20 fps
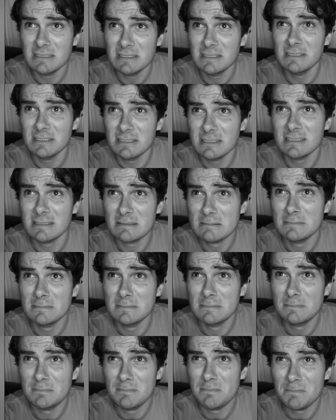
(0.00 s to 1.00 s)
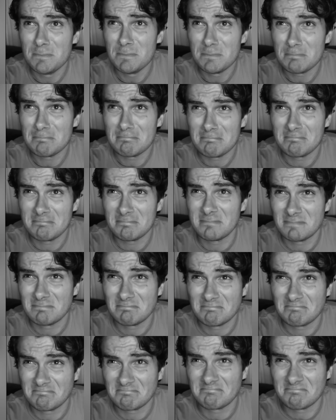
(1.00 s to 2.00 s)
One day I'll be
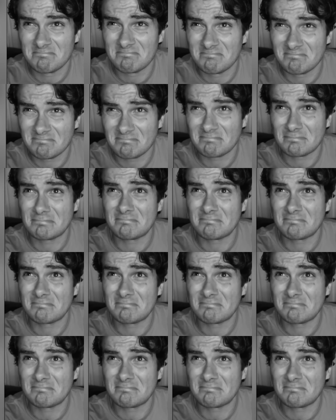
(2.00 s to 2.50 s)
there.